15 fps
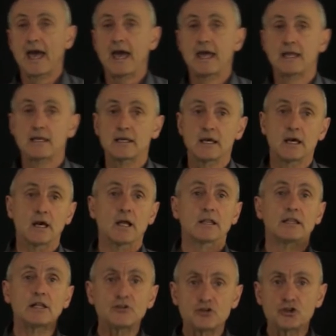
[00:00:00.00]
And
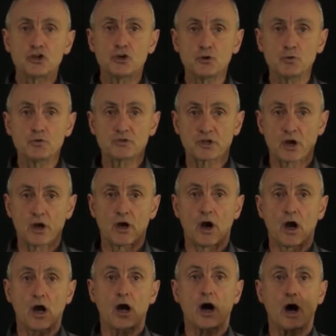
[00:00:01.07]
let's choose
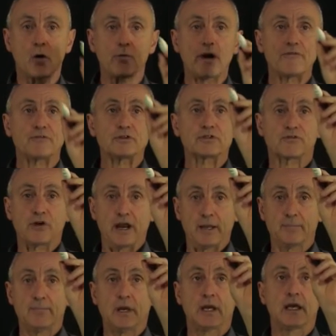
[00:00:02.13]
a reference
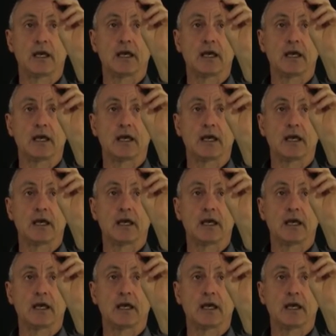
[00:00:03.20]
frame,